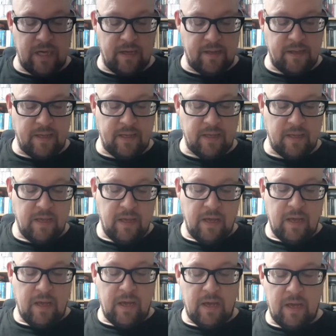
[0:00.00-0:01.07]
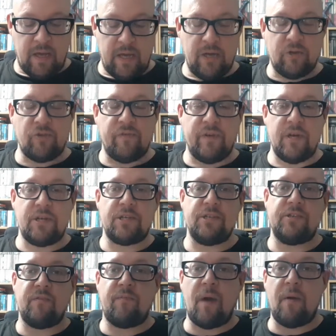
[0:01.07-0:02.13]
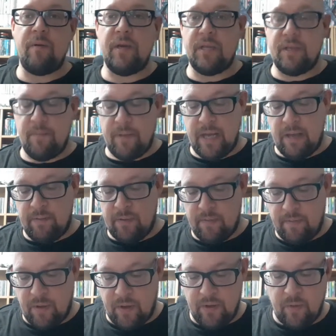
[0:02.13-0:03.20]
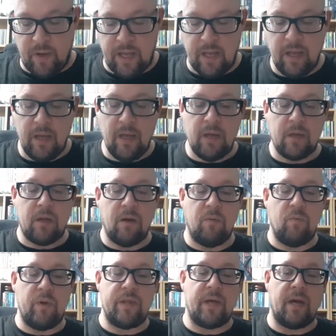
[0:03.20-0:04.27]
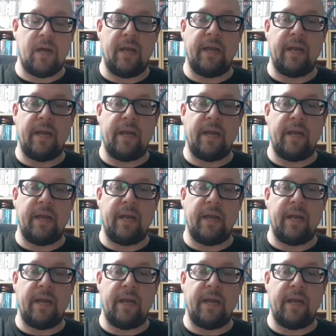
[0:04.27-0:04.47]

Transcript: I think. Uh, initial versions of Bowie at the Beeb, by the way, come with a, uh, an